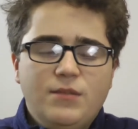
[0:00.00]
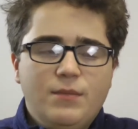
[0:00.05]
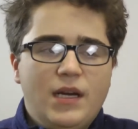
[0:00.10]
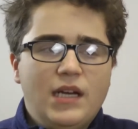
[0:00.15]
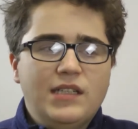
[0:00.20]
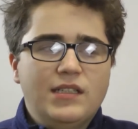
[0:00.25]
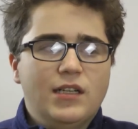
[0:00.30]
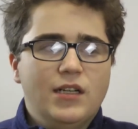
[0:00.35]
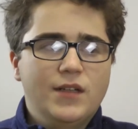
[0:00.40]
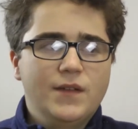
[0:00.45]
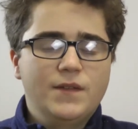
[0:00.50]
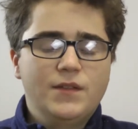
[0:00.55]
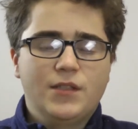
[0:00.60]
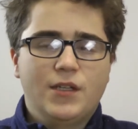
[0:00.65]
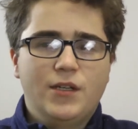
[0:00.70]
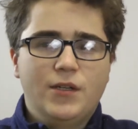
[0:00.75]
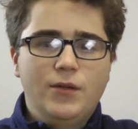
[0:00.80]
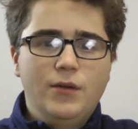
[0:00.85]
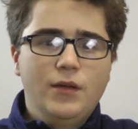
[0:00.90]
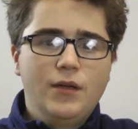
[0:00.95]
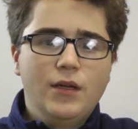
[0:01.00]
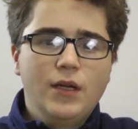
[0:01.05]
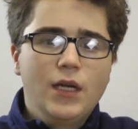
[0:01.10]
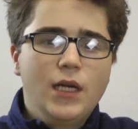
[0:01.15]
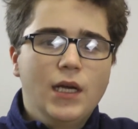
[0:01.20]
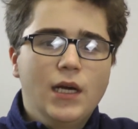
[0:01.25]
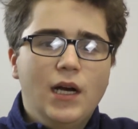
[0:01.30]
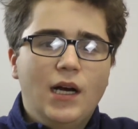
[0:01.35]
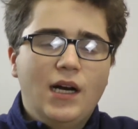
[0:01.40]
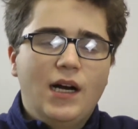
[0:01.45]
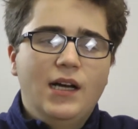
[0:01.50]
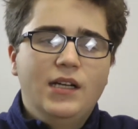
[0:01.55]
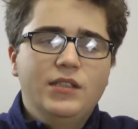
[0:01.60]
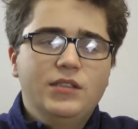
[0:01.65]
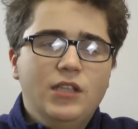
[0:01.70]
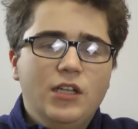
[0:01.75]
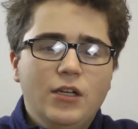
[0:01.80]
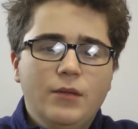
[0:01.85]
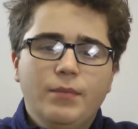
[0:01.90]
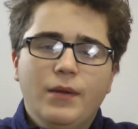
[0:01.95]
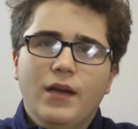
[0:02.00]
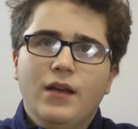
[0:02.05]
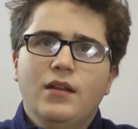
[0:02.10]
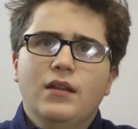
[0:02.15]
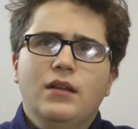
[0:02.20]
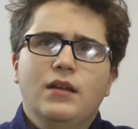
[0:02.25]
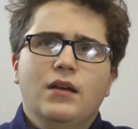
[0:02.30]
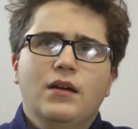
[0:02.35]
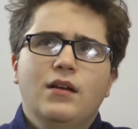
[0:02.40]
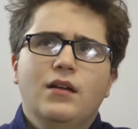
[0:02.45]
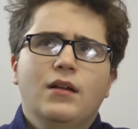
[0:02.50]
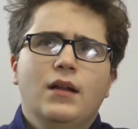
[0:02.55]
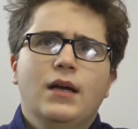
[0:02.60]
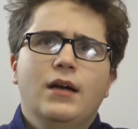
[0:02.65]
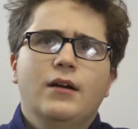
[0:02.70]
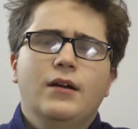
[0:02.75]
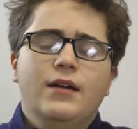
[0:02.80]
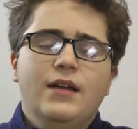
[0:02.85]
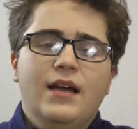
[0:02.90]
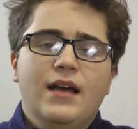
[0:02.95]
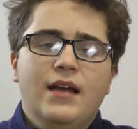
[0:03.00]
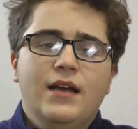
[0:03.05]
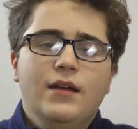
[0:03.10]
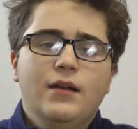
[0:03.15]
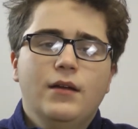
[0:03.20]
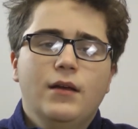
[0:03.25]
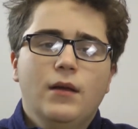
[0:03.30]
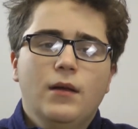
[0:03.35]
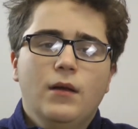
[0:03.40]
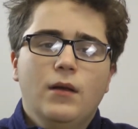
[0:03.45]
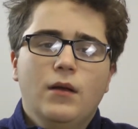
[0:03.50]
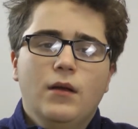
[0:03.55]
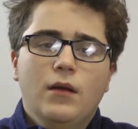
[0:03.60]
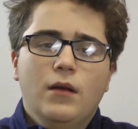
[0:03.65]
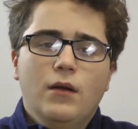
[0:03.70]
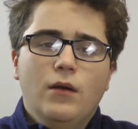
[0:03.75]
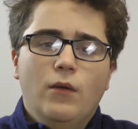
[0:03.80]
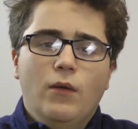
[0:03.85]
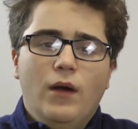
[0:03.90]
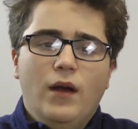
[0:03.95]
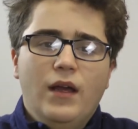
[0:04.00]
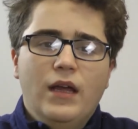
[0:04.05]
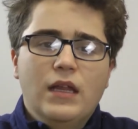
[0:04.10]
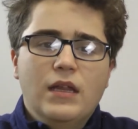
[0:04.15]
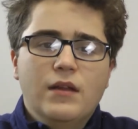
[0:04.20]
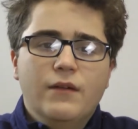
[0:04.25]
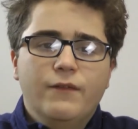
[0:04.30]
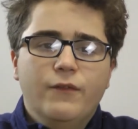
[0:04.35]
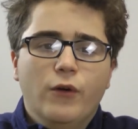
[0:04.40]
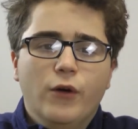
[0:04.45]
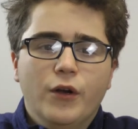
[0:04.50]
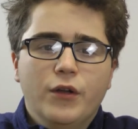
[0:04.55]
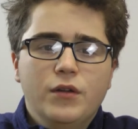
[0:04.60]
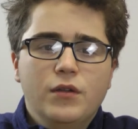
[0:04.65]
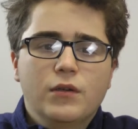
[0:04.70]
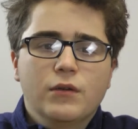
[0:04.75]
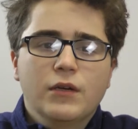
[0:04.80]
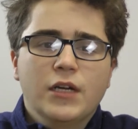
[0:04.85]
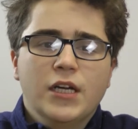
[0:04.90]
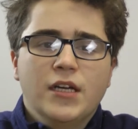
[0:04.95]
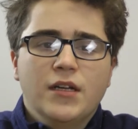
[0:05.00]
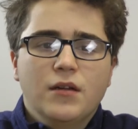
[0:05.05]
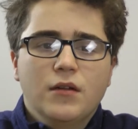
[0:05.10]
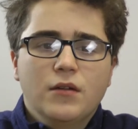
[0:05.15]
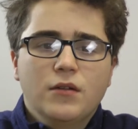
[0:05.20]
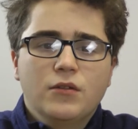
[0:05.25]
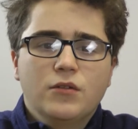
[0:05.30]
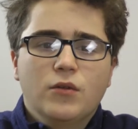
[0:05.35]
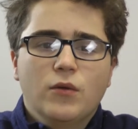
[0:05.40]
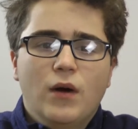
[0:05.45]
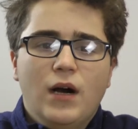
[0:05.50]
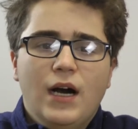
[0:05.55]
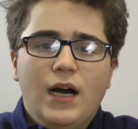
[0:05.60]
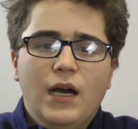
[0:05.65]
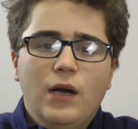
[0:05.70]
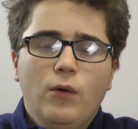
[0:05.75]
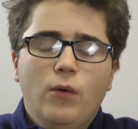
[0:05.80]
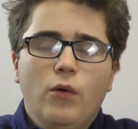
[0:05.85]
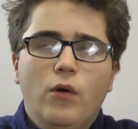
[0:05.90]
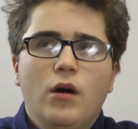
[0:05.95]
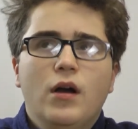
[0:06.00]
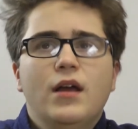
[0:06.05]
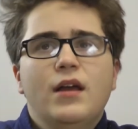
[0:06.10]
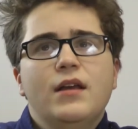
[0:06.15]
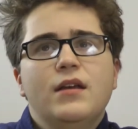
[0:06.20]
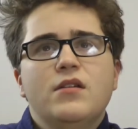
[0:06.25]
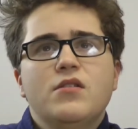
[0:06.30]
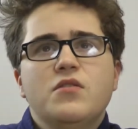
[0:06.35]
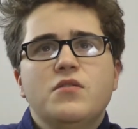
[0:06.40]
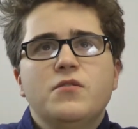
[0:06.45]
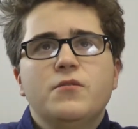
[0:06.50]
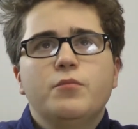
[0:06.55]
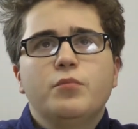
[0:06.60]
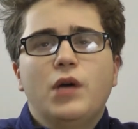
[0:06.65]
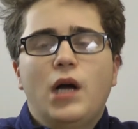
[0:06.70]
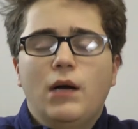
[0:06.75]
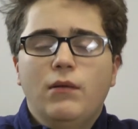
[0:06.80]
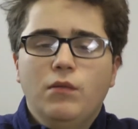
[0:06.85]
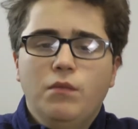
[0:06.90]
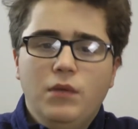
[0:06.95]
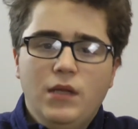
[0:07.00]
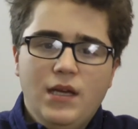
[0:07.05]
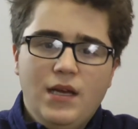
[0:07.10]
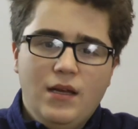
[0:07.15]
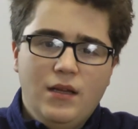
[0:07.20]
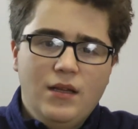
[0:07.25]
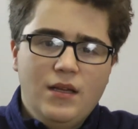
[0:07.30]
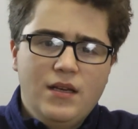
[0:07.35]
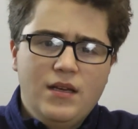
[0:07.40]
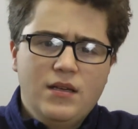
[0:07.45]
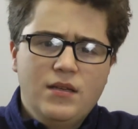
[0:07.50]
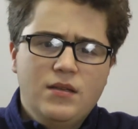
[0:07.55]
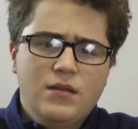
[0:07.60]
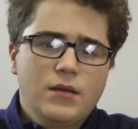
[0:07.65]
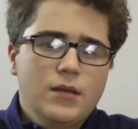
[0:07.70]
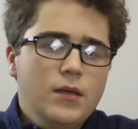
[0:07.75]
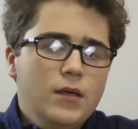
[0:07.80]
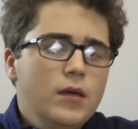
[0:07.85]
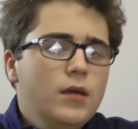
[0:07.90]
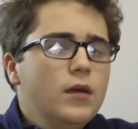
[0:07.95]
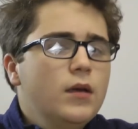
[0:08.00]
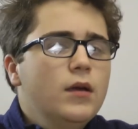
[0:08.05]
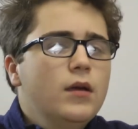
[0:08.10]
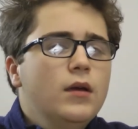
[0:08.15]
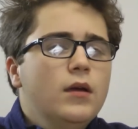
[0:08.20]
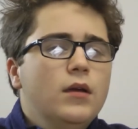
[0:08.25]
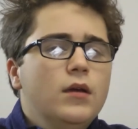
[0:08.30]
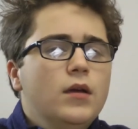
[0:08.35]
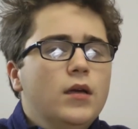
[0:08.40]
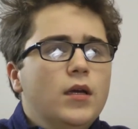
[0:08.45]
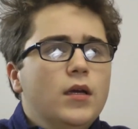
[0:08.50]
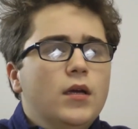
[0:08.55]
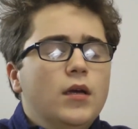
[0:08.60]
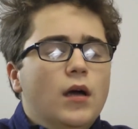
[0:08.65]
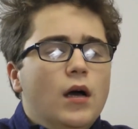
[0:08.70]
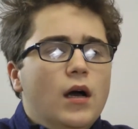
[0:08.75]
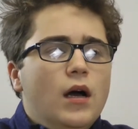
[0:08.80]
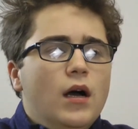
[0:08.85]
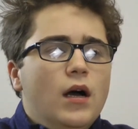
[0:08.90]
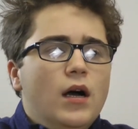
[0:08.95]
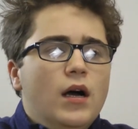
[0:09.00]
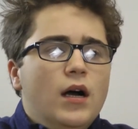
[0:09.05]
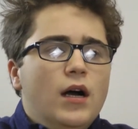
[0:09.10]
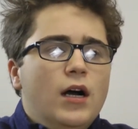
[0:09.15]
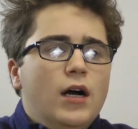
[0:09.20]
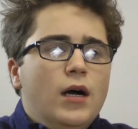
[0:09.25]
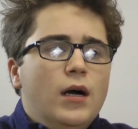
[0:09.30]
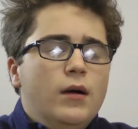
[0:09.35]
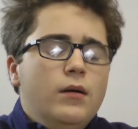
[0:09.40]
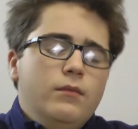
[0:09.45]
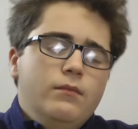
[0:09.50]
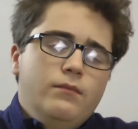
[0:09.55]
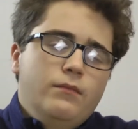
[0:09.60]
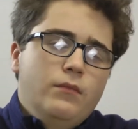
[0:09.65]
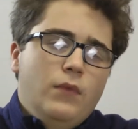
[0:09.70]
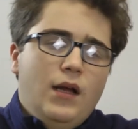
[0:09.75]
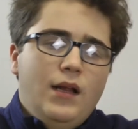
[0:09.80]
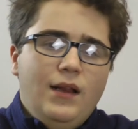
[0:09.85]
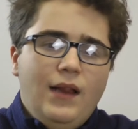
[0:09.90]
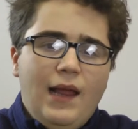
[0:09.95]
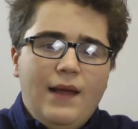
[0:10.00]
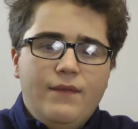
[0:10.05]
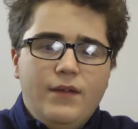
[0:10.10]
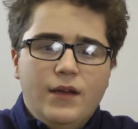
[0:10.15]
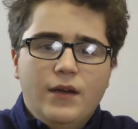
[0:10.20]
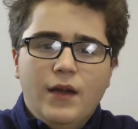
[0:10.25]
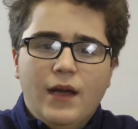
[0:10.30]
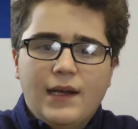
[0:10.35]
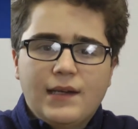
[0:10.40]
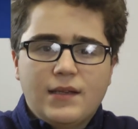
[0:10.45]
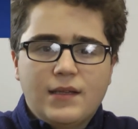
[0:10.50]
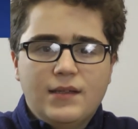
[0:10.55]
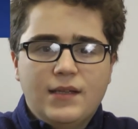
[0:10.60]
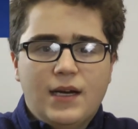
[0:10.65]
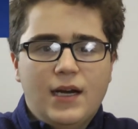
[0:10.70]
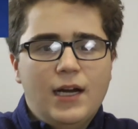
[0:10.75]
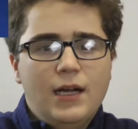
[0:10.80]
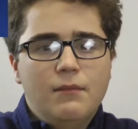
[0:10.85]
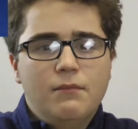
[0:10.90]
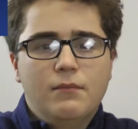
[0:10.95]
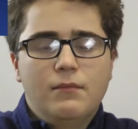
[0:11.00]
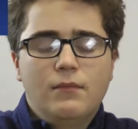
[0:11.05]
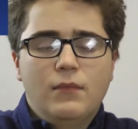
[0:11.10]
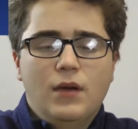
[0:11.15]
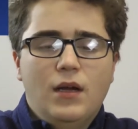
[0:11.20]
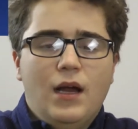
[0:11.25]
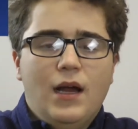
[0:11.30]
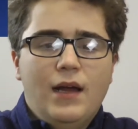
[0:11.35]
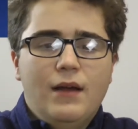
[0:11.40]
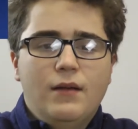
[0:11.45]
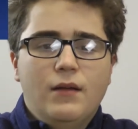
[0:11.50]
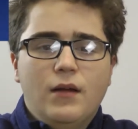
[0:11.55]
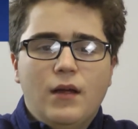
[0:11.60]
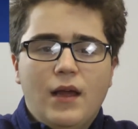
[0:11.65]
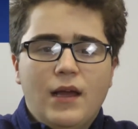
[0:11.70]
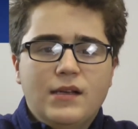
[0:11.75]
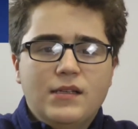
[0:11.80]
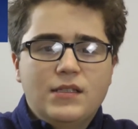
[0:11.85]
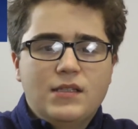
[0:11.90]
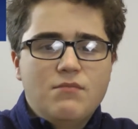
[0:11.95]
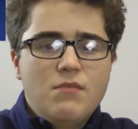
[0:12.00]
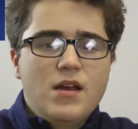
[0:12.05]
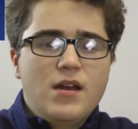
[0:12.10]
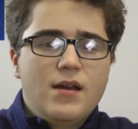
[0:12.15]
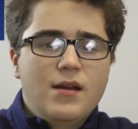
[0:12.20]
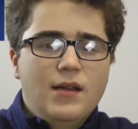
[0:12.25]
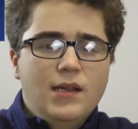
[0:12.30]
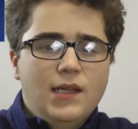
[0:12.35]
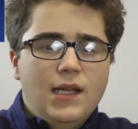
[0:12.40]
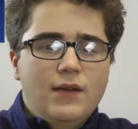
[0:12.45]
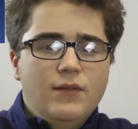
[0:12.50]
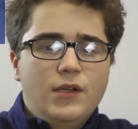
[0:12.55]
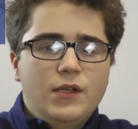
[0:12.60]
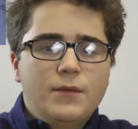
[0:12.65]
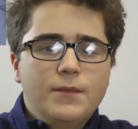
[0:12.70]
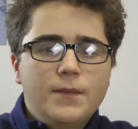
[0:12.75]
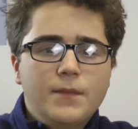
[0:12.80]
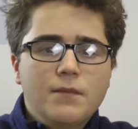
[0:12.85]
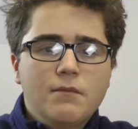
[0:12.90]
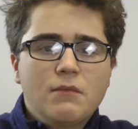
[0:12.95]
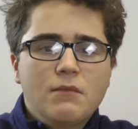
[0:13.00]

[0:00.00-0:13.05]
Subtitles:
myself. So I started playing the clarinet in the fourth grade. So I was probably at least 11 at the time. I estimated 11.